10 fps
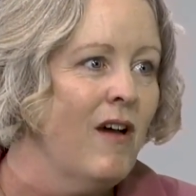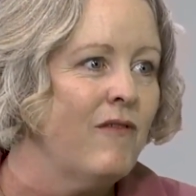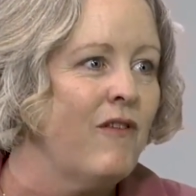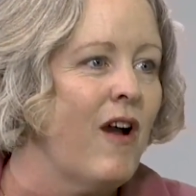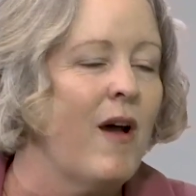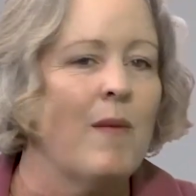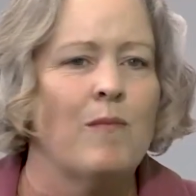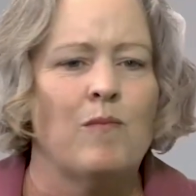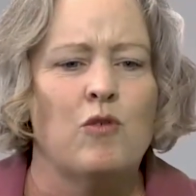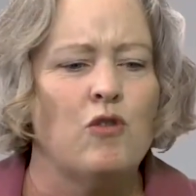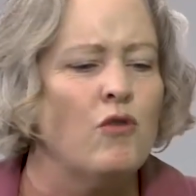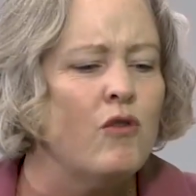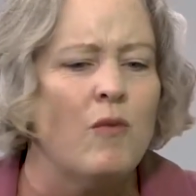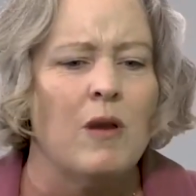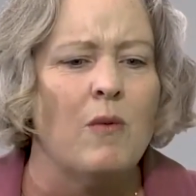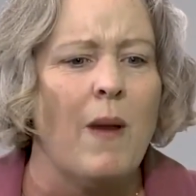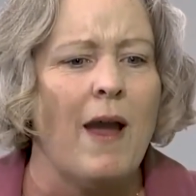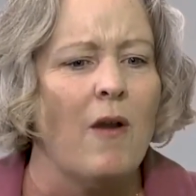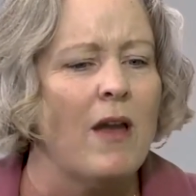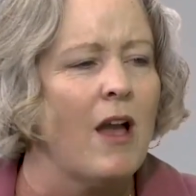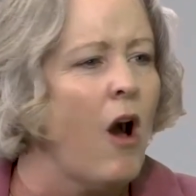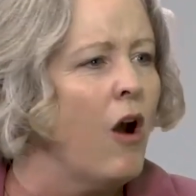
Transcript: from jewelry wearing,